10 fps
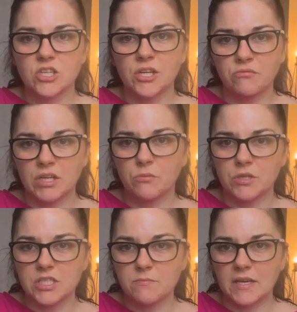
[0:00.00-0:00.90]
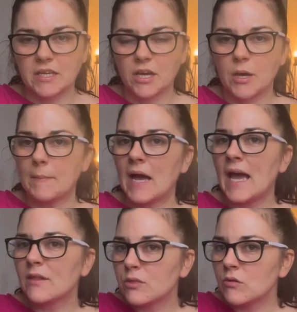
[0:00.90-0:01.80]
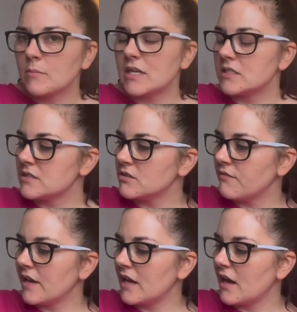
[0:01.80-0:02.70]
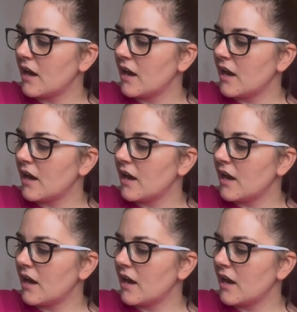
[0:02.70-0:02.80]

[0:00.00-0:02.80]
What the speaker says: and I really wanted to make it up. I had 3 meters of it.